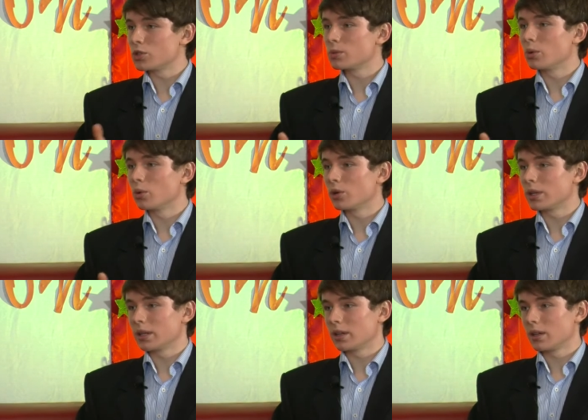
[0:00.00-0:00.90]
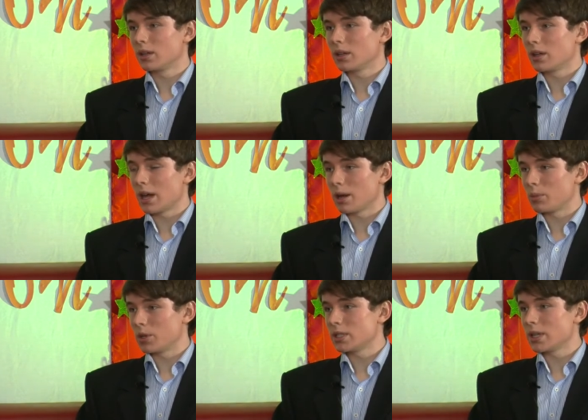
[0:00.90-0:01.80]
sporting, Uh,
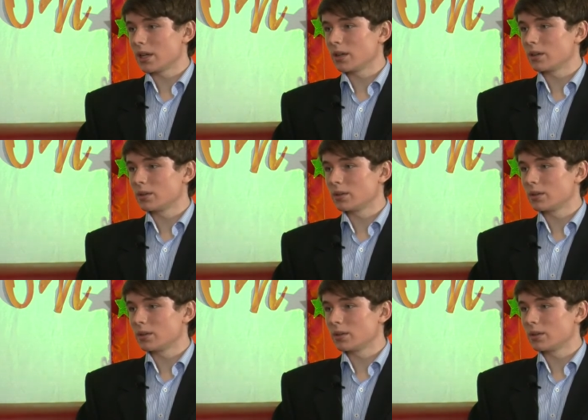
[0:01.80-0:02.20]
per se.